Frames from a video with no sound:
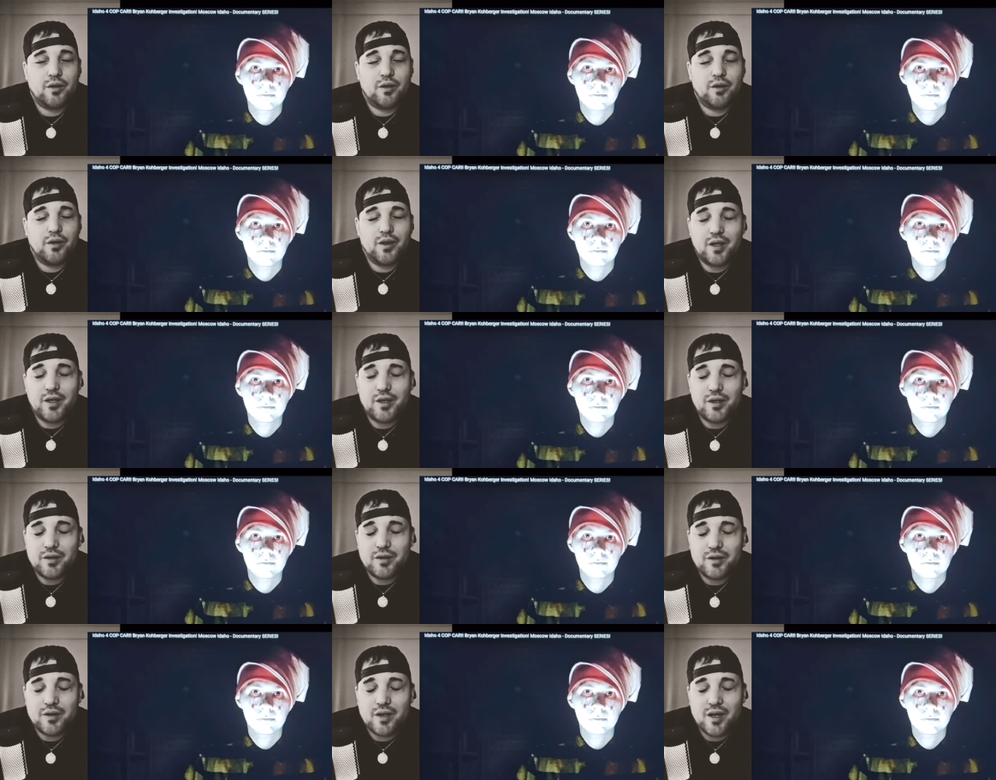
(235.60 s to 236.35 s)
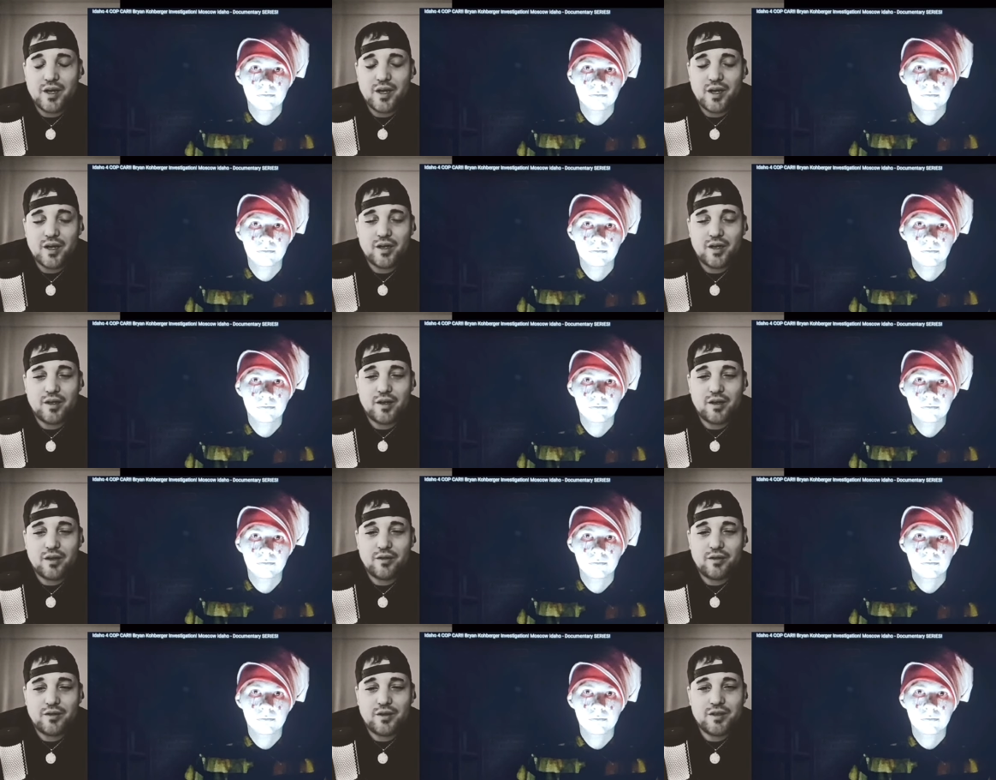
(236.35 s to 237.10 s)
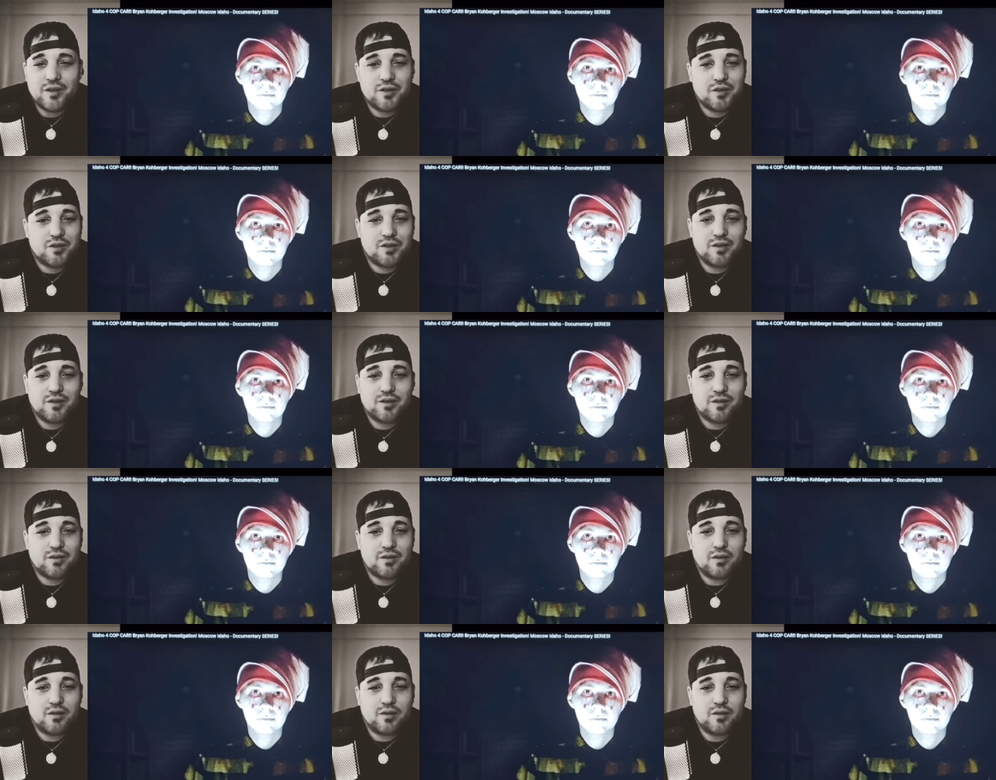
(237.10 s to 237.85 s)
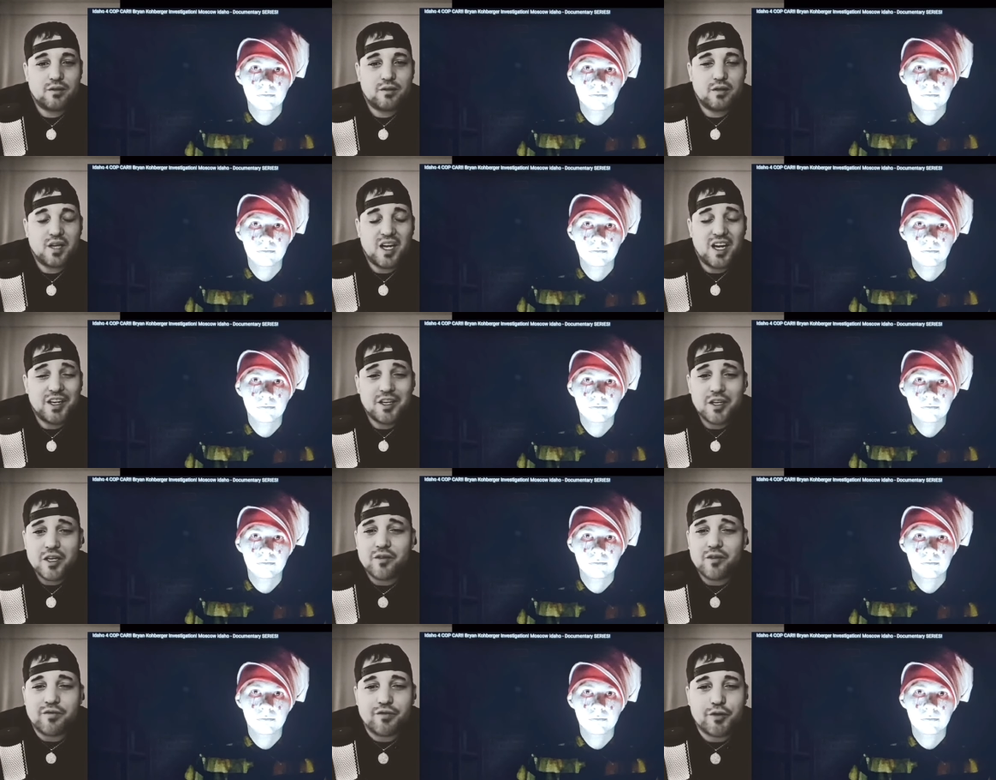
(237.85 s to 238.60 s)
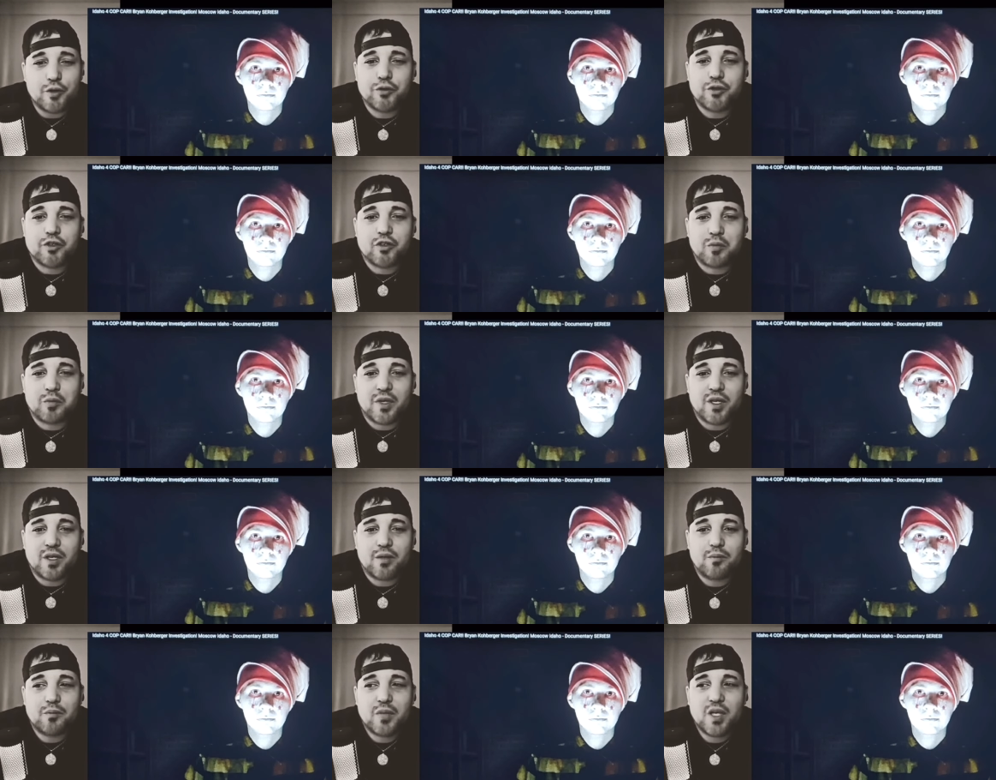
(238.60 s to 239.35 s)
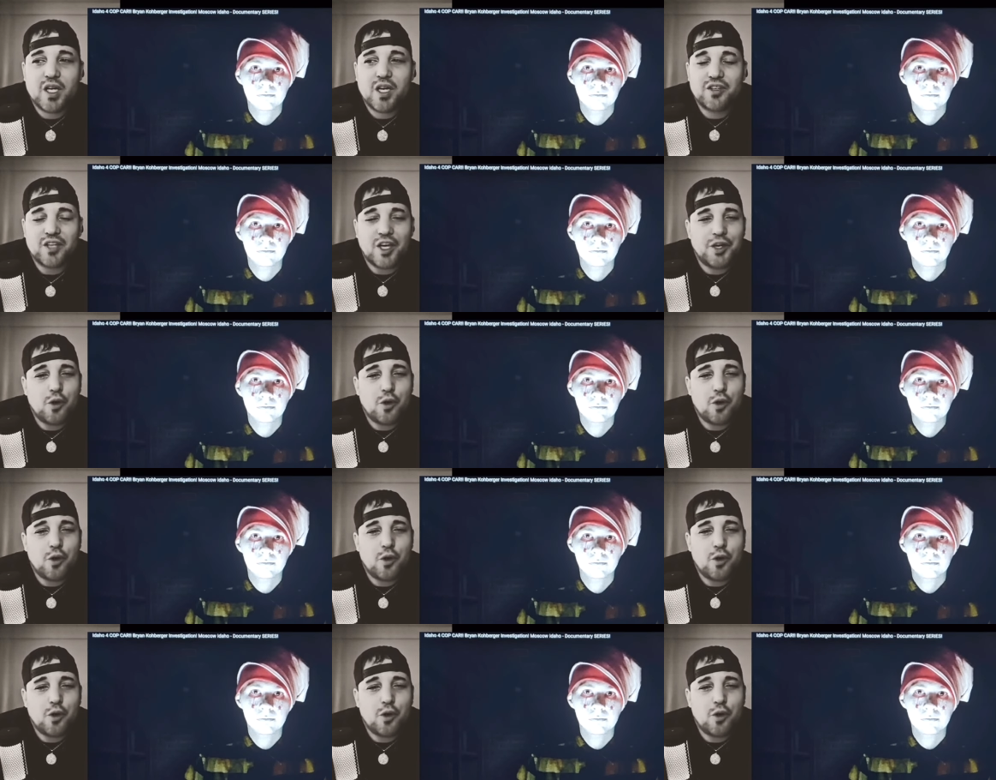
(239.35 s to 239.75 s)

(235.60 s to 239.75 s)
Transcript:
Speaker 1: These guys, this kind of confuses me because I